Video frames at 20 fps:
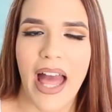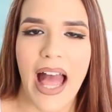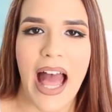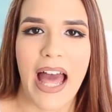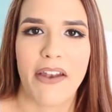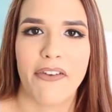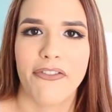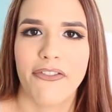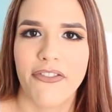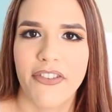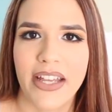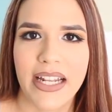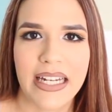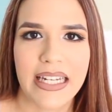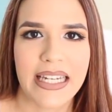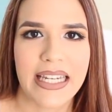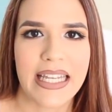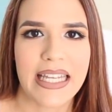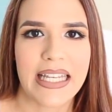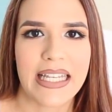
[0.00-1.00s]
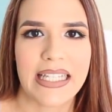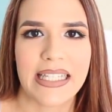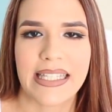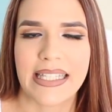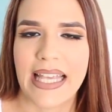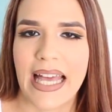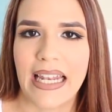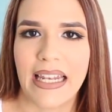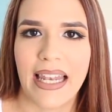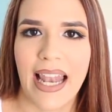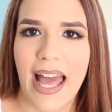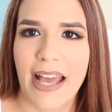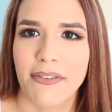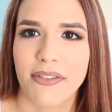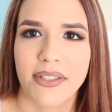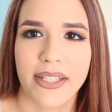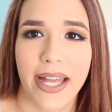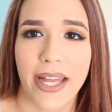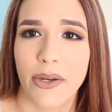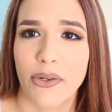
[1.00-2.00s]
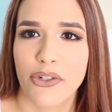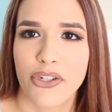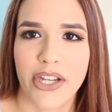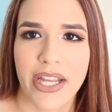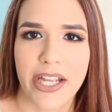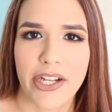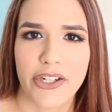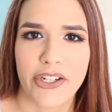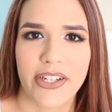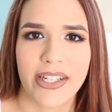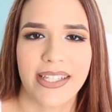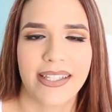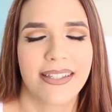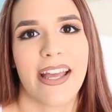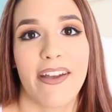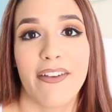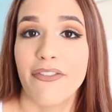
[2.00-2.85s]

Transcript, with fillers: and fitness and lifestyle changes.